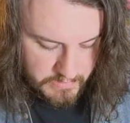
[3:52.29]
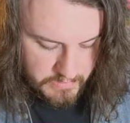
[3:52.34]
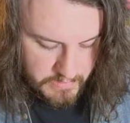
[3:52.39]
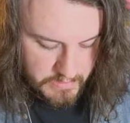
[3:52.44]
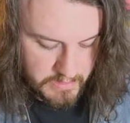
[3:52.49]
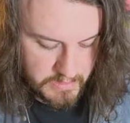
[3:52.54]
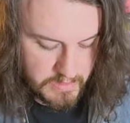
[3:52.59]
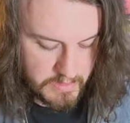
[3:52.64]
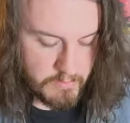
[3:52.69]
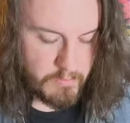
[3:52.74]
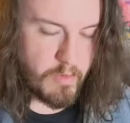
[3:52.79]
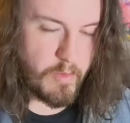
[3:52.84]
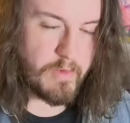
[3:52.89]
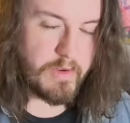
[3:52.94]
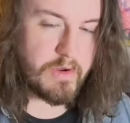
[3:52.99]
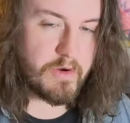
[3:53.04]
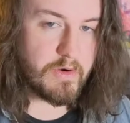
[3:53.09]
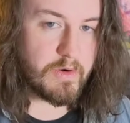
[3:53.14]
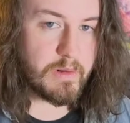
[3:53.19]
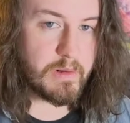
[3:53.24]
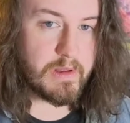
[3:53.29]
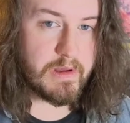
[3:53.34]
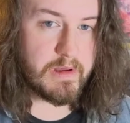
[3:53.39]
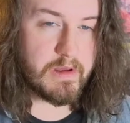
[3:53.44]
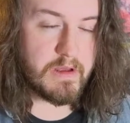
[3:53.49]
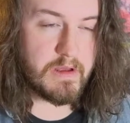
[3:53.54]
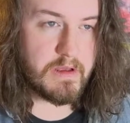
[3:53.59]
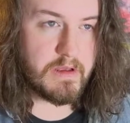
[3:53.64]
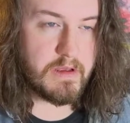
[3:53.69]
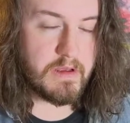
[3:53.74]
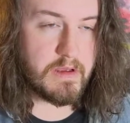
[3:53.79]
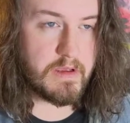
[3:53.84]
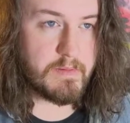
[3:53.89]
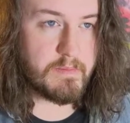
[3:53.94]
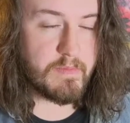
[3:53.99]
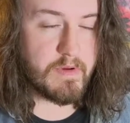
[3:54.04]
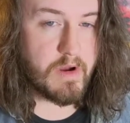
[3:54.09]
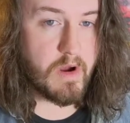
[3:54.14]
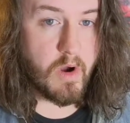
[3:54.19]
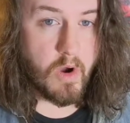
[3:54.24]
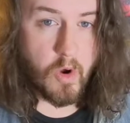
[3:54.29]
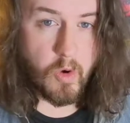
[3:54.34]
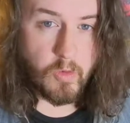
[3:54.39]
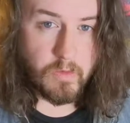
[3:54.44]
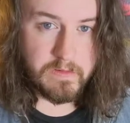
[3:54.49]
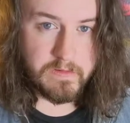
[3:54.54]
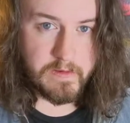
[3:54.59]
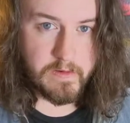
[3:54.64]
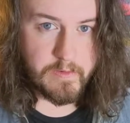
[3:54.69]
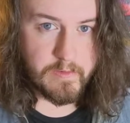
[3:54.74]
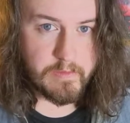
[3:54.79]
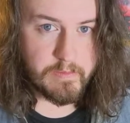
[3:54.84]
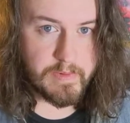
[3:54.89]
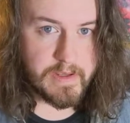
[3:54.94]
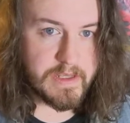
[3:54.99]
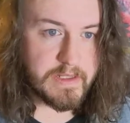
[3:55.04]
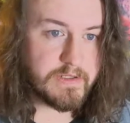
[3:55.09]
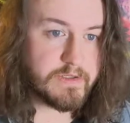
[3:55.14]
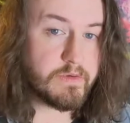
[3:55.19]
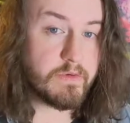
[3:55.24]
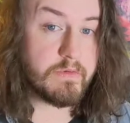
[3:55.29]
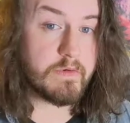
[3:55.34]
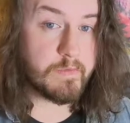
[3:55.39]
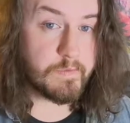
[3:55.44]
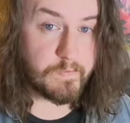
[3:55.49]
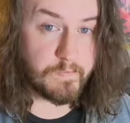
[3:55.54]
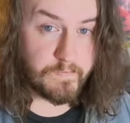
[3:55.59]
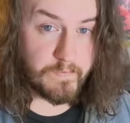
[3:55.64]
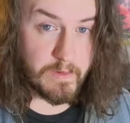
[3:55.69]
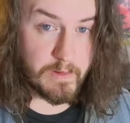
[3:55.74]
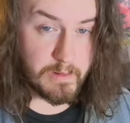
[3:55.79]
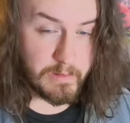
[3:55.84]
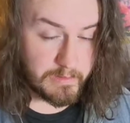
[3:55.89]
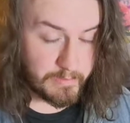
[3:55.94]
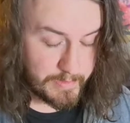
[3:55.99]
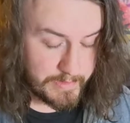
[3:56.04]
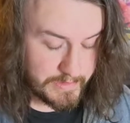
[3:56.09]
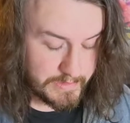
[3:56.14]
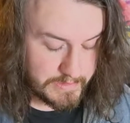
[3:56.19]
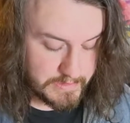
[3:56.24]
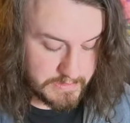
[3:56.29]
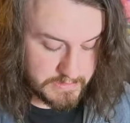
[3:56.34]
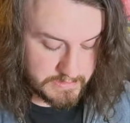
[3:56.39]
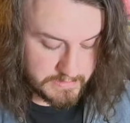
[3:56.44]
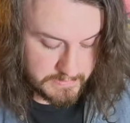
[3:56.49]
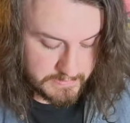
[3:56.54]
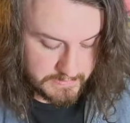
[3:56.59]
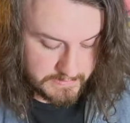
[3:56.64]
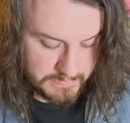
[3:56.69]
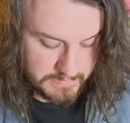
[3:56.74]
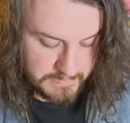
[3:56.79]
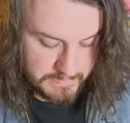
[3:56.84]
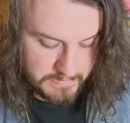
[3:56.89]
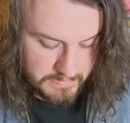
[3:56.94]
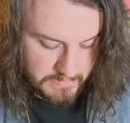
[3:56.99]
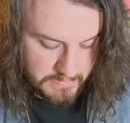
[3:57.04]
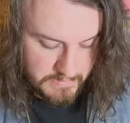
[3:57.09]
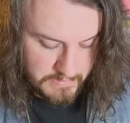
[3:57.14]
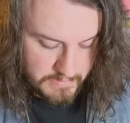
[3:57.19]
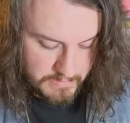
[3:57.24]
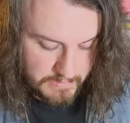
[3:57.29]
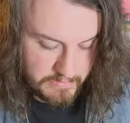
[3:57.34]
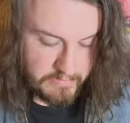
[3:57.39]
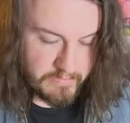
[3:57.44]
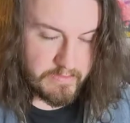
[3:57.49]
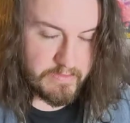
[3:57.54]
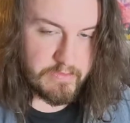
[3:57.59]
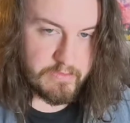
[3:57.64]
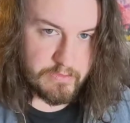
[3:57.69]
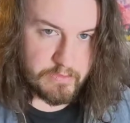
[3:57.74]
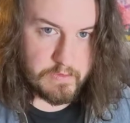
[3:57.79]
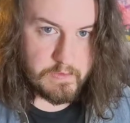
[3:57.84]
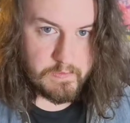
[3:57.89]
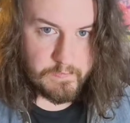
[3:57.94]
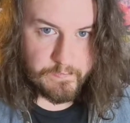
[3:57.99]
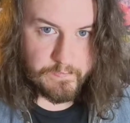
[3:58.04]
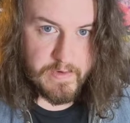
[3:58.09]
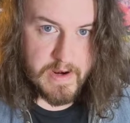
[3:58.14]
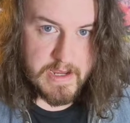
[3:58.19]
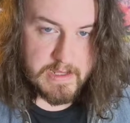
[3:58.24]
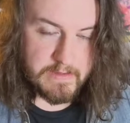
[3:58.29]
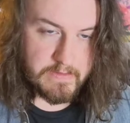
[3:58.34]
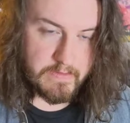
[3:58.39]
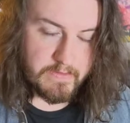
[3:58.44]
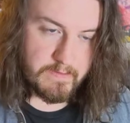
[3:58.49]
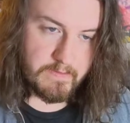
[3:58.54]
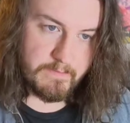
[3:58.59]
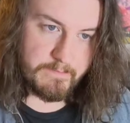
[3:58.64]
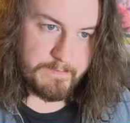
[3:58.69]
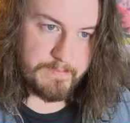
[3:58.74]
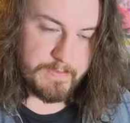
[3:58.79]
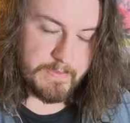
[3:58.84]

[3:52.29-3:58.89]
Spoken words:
what we call a whole tone bend or a full bend, this is 2 frets.